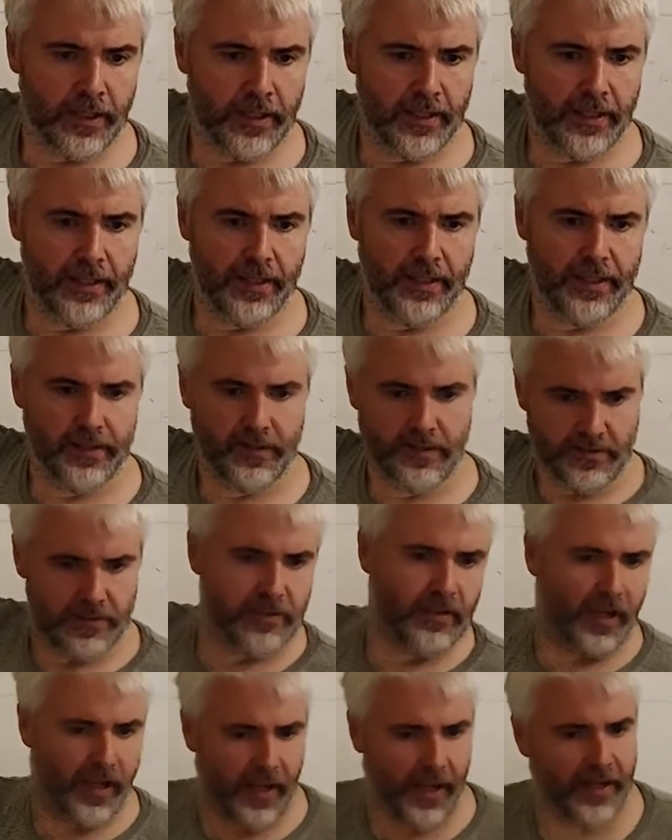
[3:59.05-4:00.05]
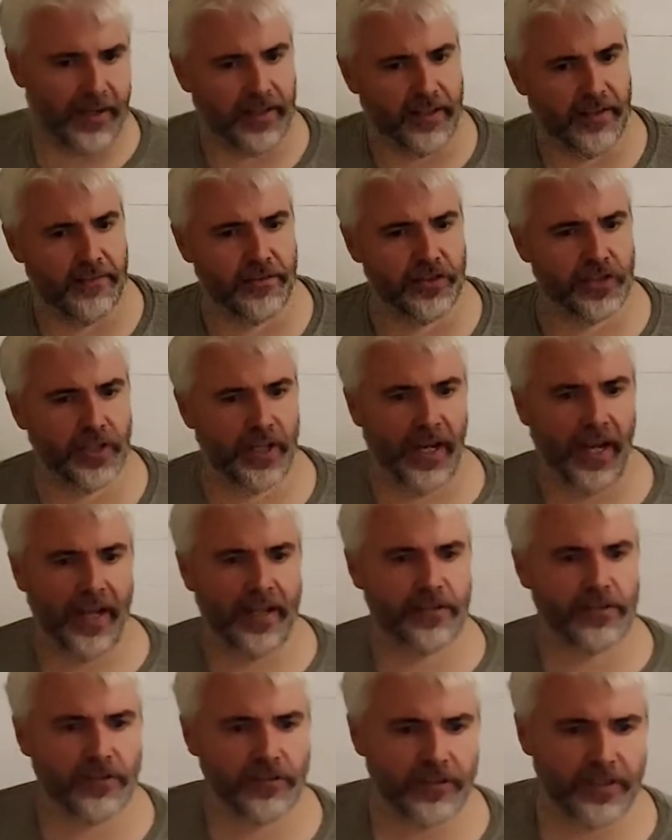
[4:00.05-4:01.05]
is, and it gives the
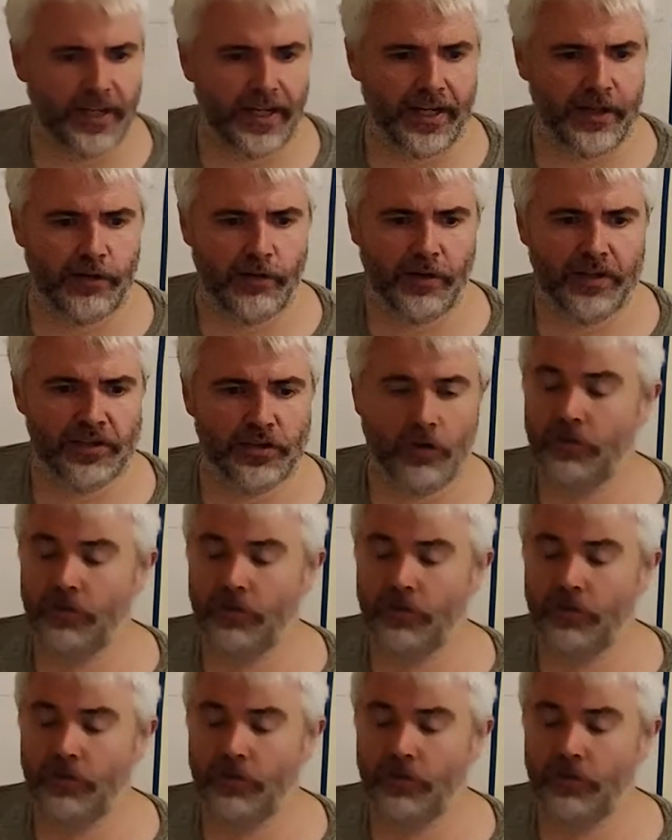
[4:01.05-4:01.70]
answer to that equation.